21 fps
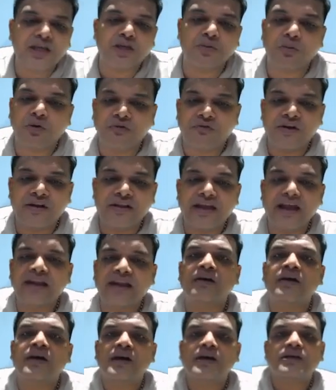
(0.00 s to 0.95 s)
profit
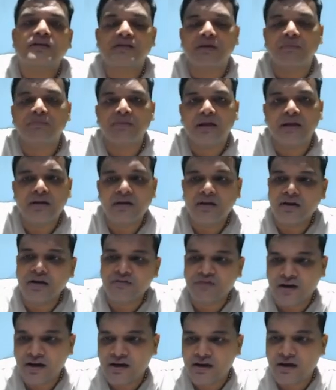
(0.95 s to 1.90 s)
than something
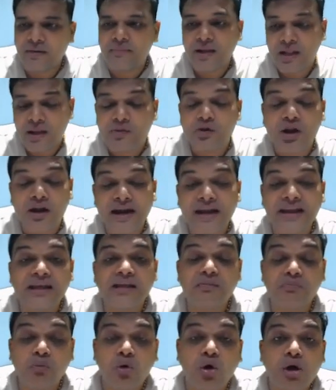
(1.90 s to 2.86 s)
different. You are
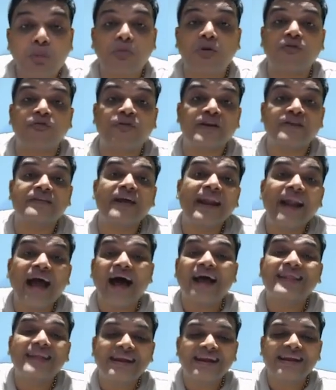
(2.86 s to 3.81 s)
getting more profits than
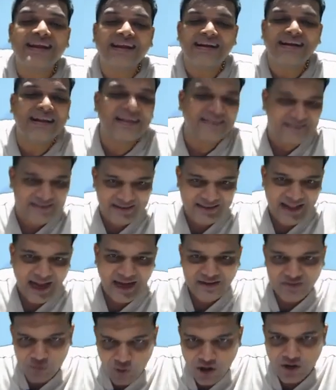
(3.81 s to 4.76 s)
other in industry.
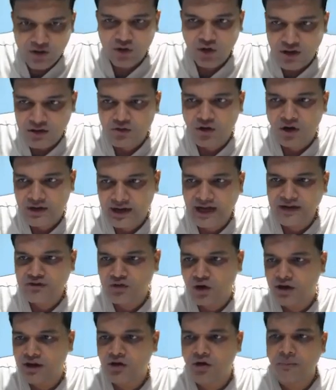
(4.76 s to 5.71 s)
That's called
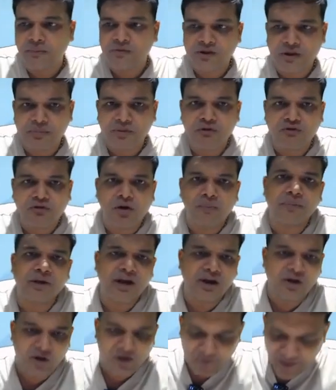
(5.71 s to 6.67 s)
a concept of
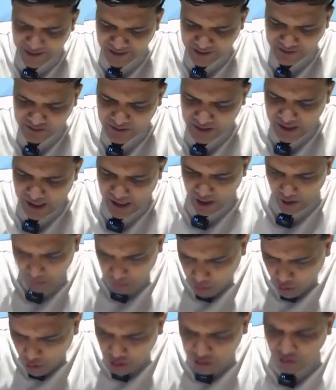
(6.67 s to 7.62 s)
competitive advantage.
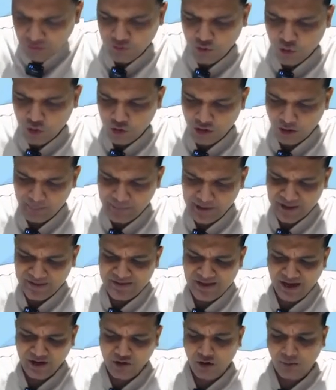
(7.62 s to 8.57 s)
More of core
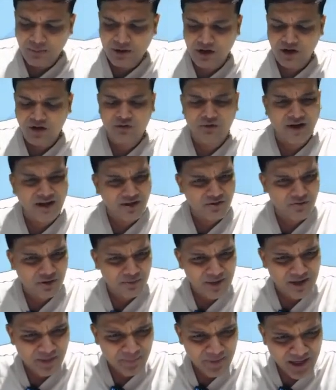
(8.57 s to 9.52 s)
competency and competitive advantage will
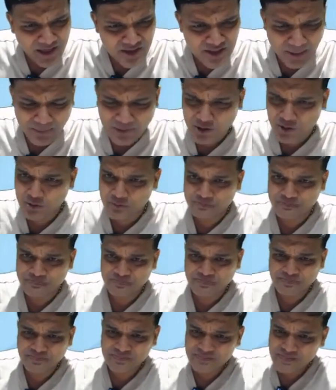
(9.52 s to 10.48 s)
be coming in chapter 2.
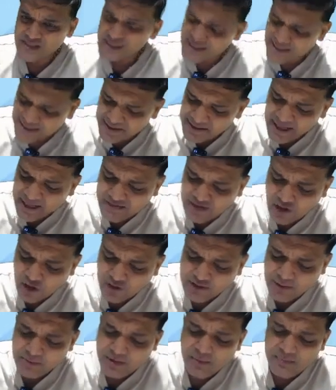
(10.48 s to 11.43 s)
Next
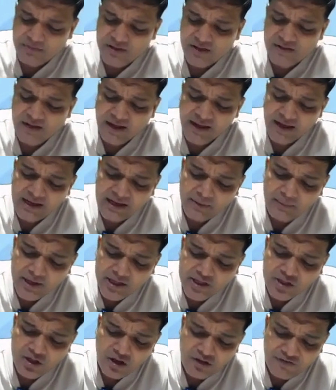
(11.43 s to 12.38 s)
concept comes is again
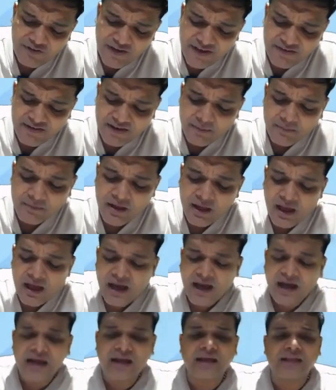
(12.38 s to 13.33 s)
limitation of SM.
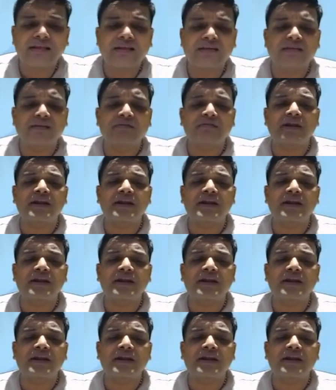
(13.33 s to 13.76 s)
Again, this is very